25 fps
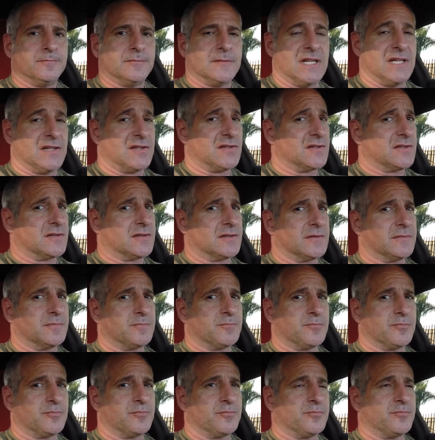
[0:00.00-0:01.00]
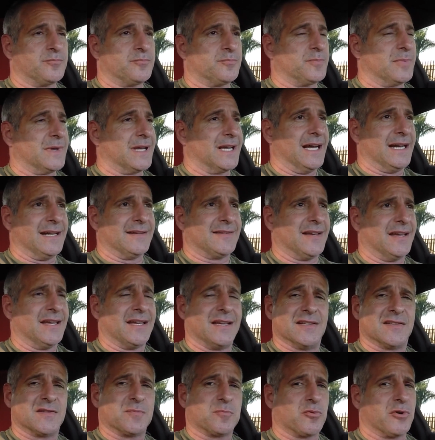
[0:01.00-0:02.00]
It's, gotta tell
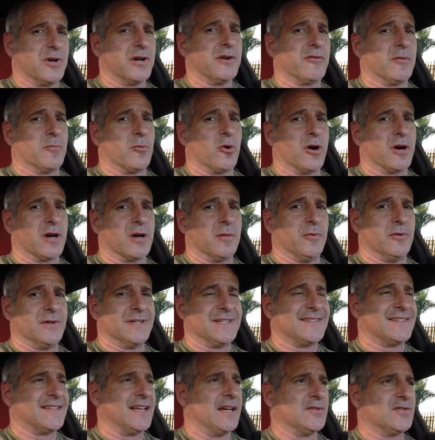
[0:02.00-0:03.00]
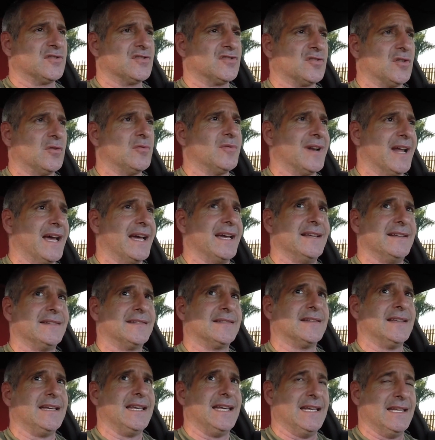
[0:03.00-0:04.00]
you, it's pretty remarkable. It sounds so
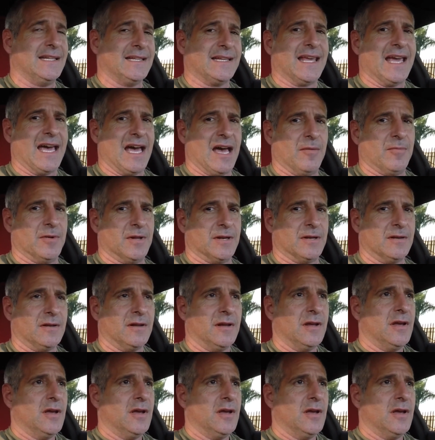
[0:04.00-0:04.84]
nice in cabin.